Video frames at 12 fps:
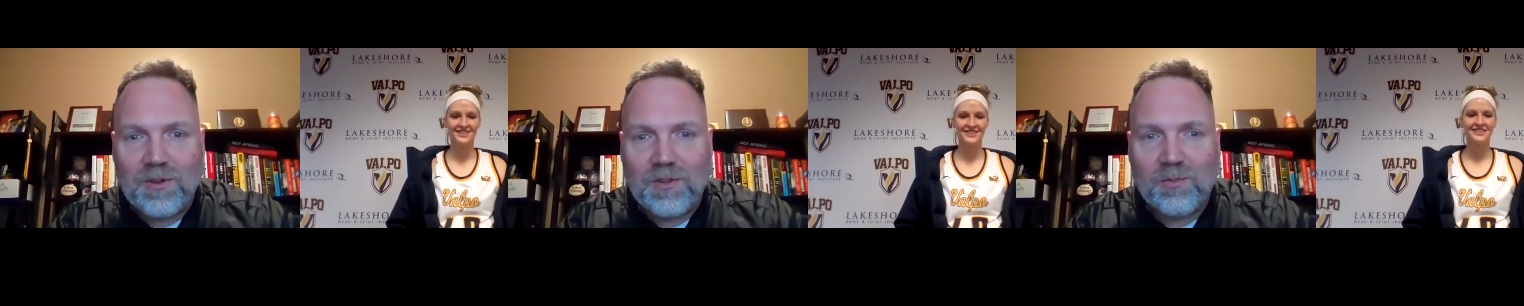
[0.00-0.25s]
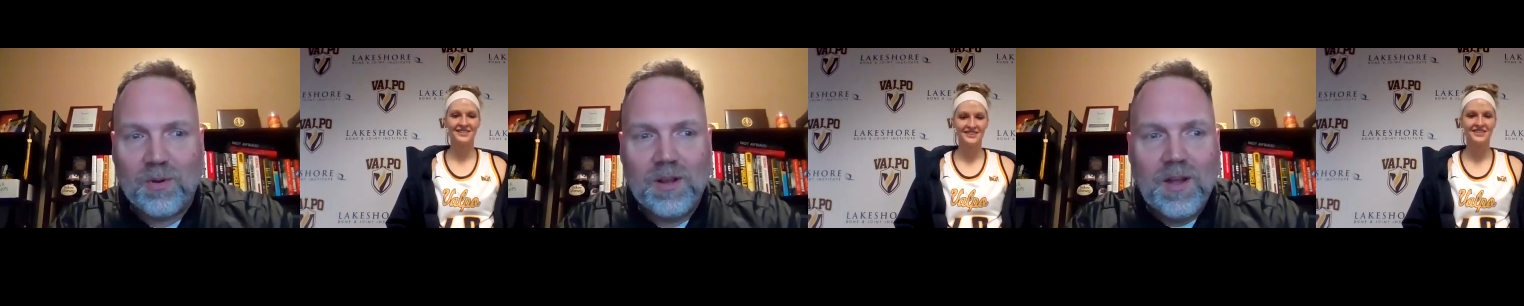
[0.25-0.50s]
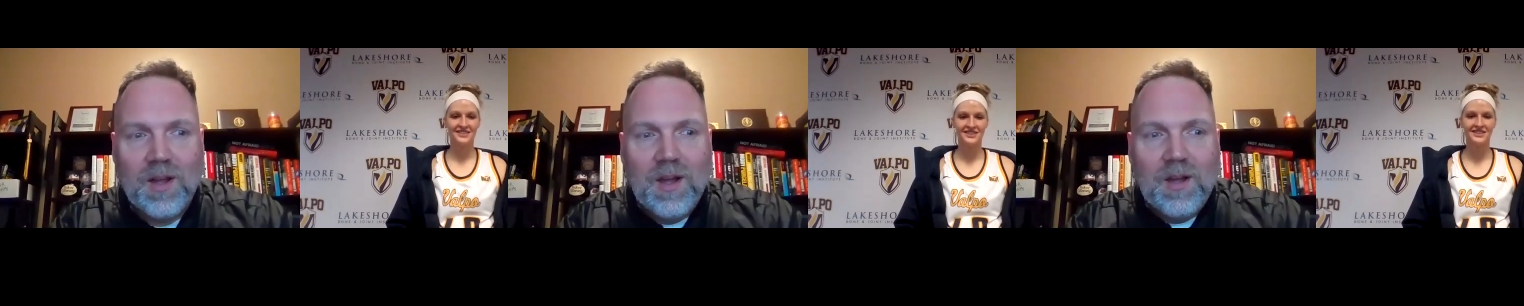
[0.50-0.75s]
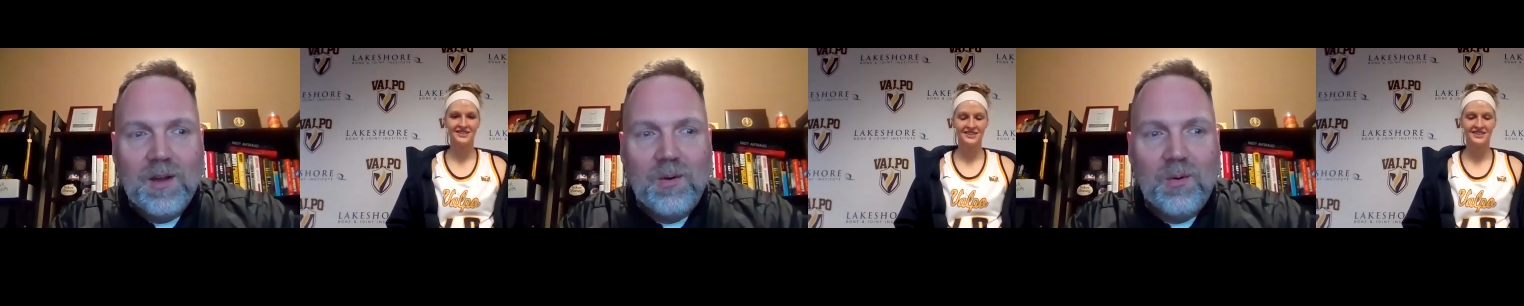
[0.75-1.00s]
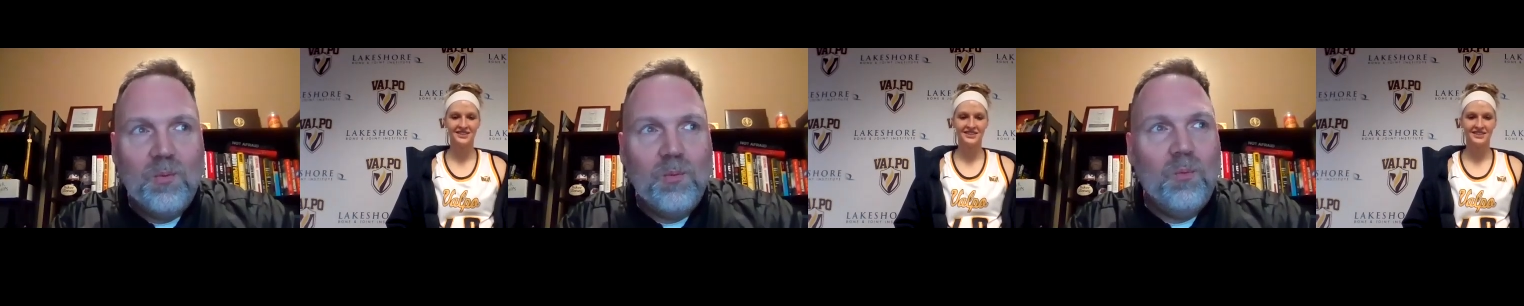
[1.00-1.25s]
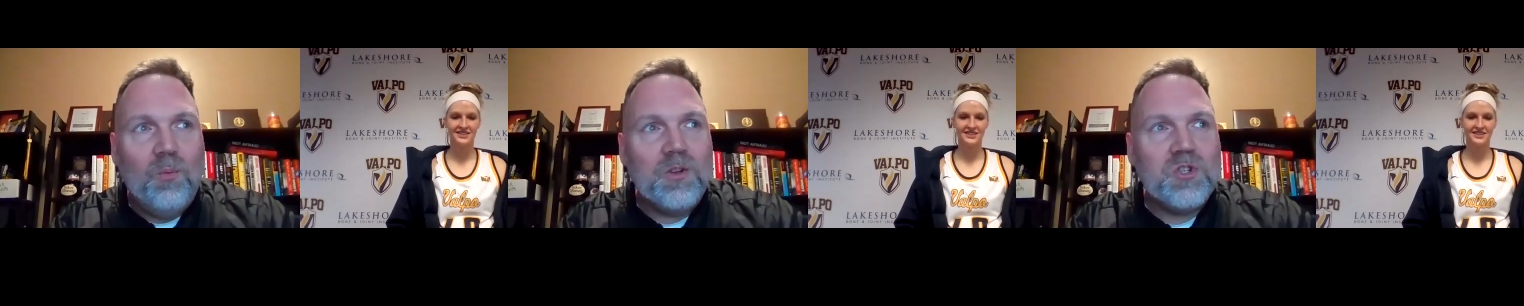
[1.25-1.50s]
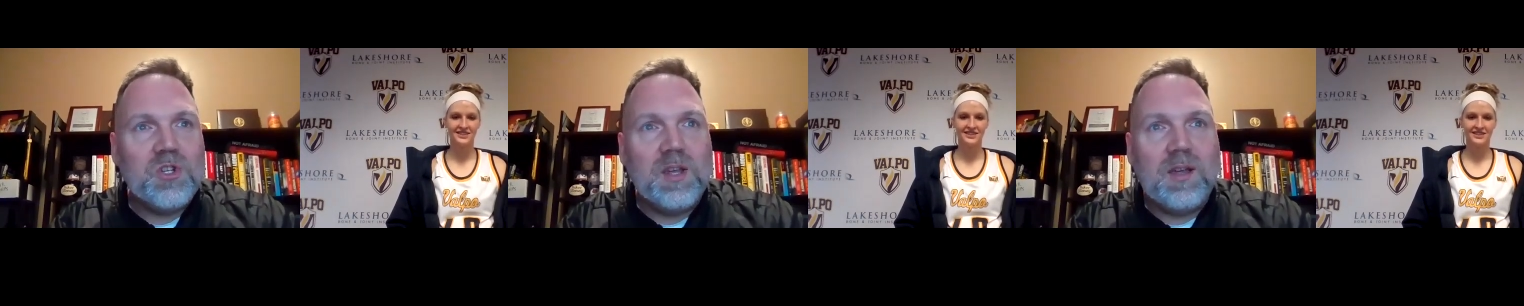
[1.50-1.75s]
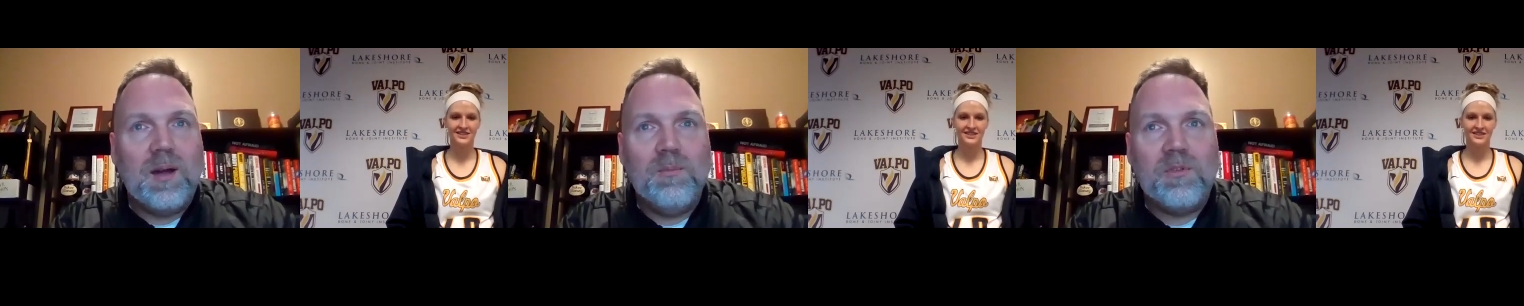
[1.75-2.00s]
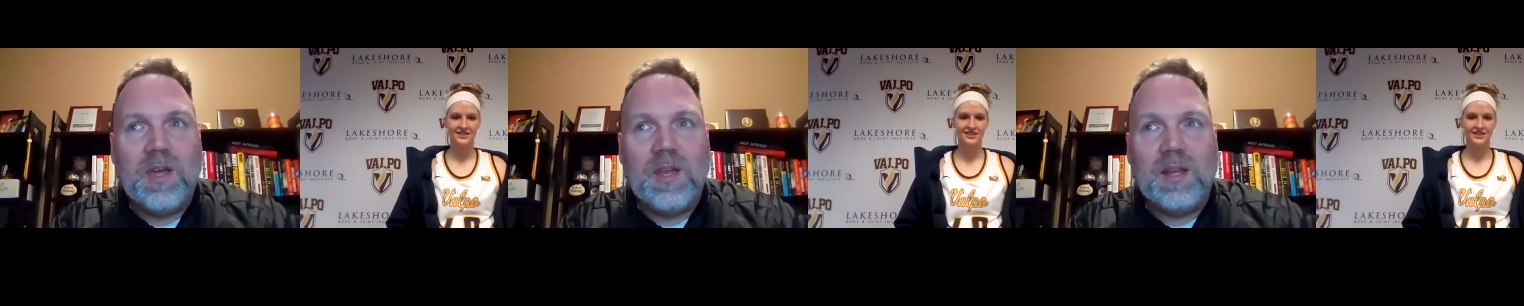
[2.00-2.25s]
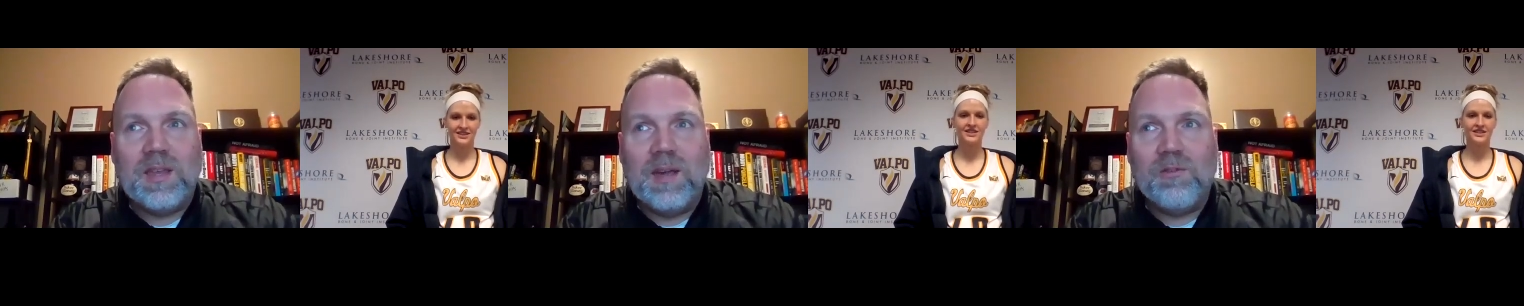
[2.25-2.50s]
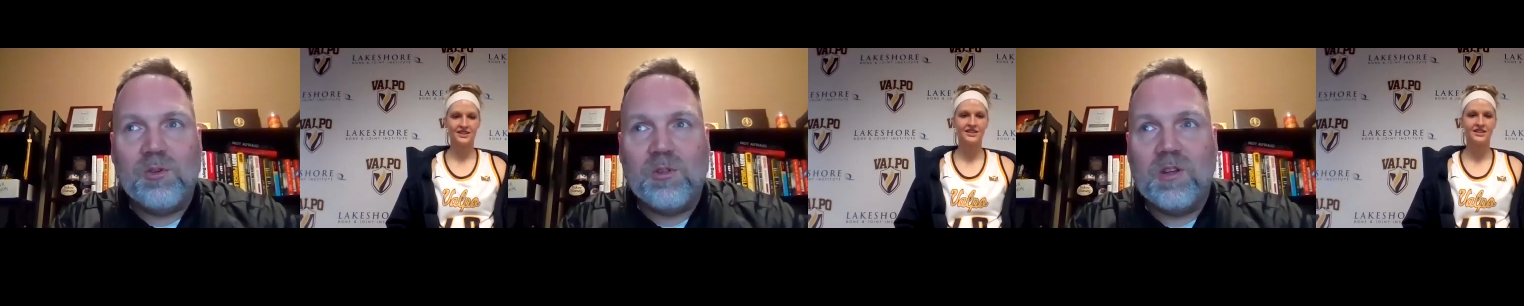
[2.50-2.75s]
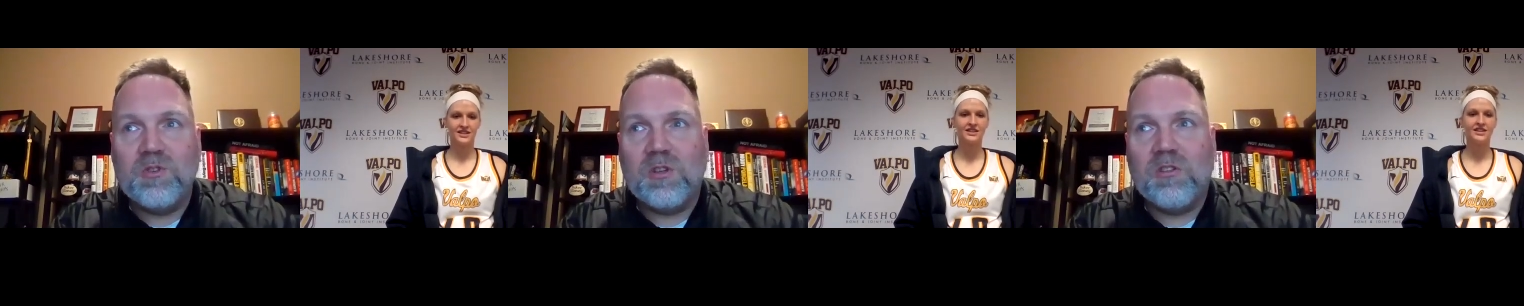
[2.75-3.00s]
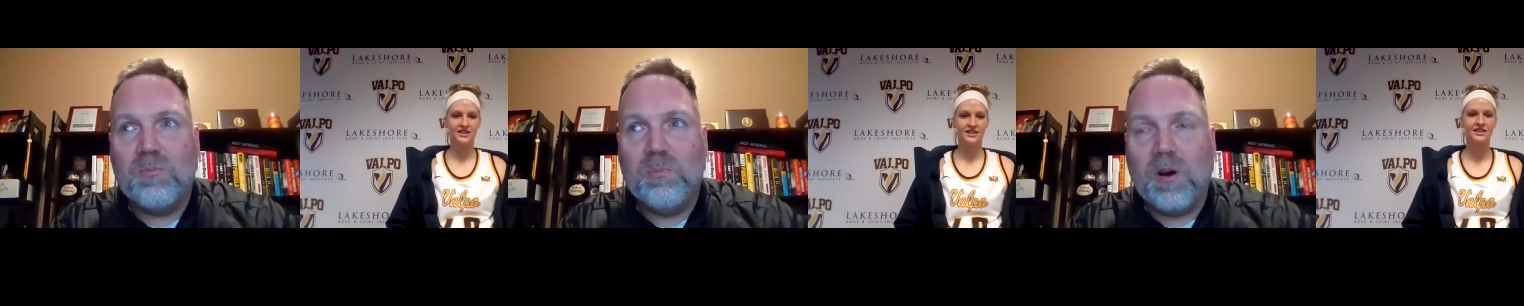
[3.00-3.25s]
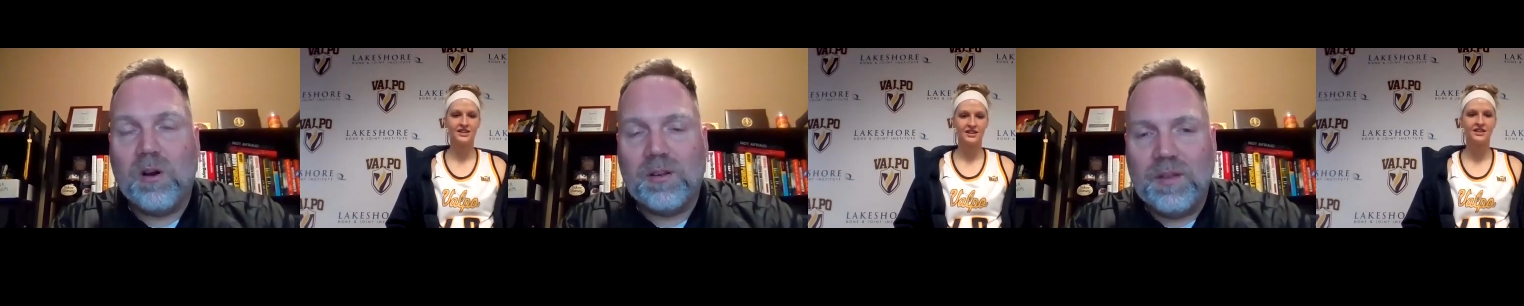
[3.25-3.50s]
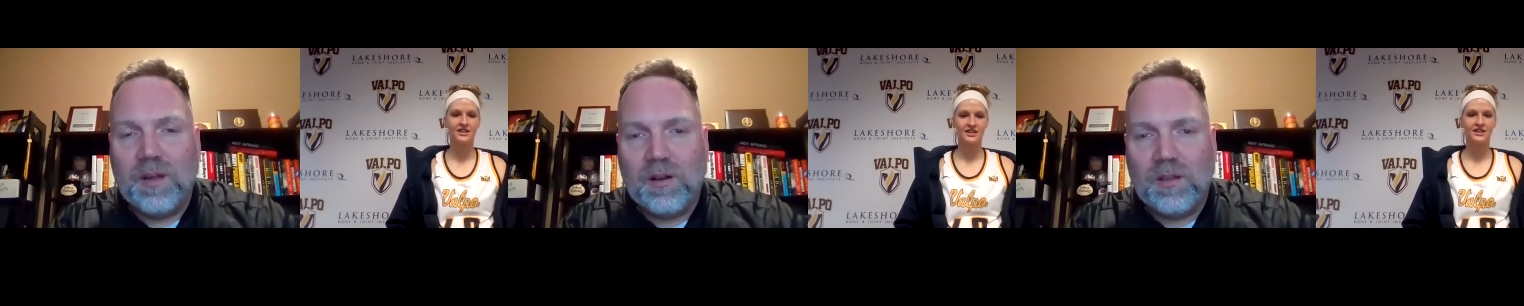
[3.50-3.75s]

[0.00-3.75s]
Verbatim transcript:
Speaker 1: Just what when she comes in and gives you such a spark there